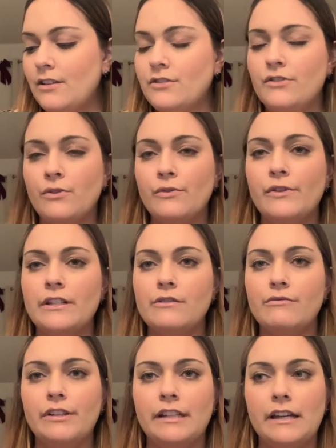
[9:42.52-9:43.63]
sulfates
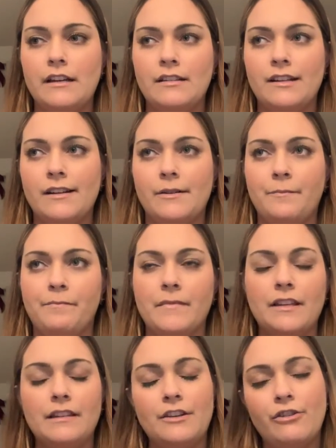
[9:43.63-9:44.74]
really, um,
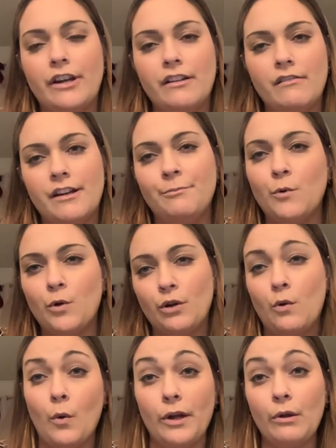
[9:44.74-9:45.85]
they create a lot of more
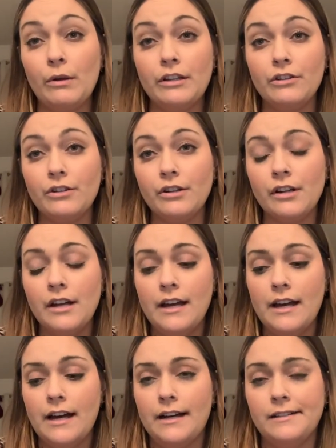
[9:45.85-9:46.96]
oil in your,
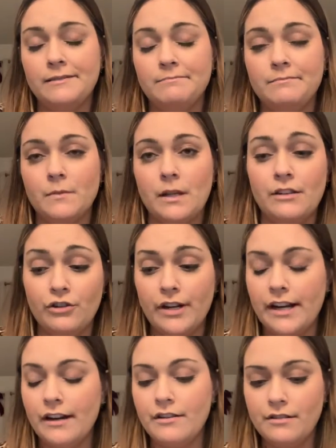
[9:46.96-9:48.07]
um, in your
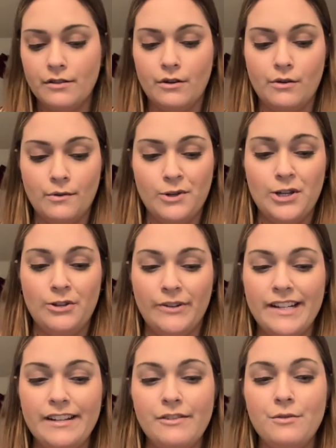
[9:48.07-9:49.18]
hair. So Right
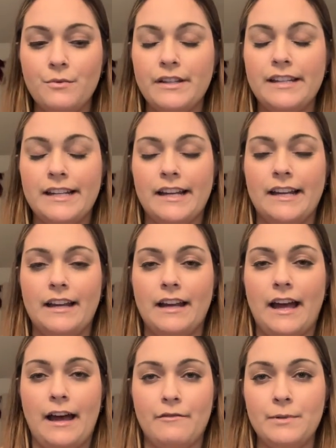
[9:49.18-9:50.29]
now, the one that I
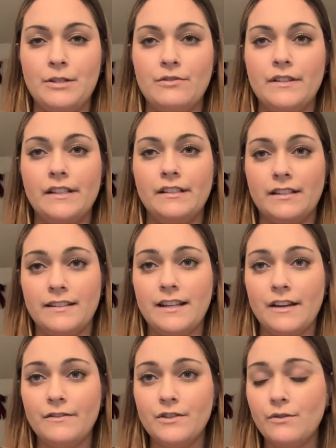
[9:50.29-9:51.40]
have been using does
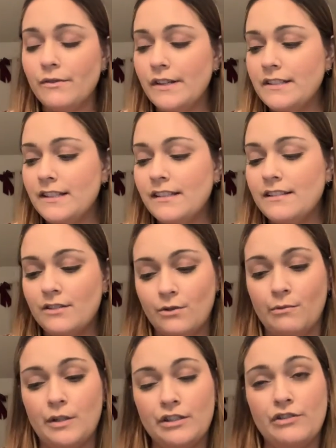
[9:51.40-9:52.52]
have sulfates in it, so I
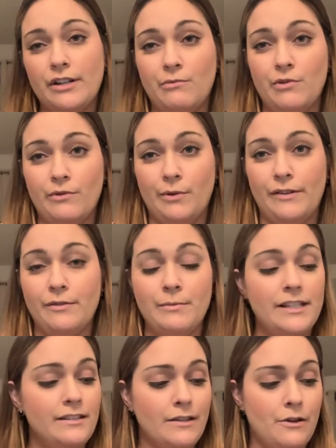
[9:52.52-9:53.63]
wanna try to move away from
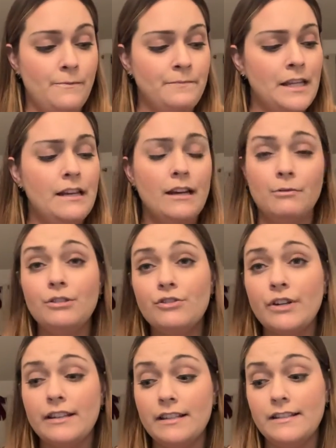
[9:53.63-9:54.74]
it. So I'm gonna
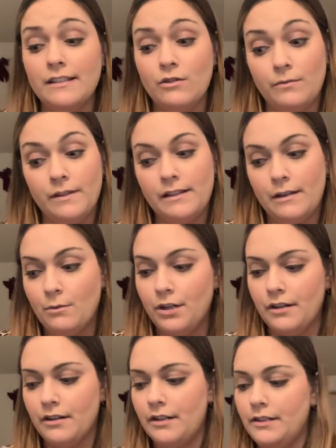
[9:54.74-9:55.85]
try these and hopefully they
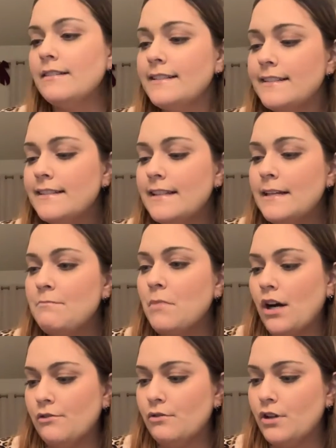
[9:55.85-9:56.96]
work. This is the
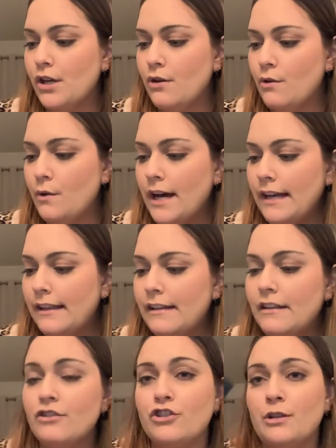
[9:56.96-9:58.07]
Model Co.
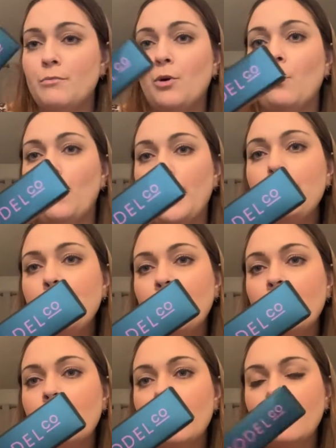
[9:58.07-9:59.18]
Highlighting Shimmer Whip.
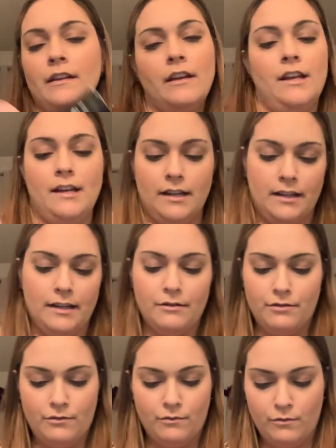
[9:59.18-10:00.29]
I don't
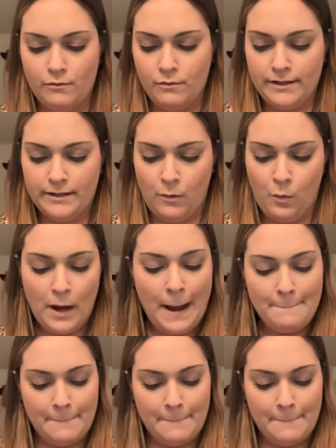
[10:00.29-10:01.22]
know what's a whip.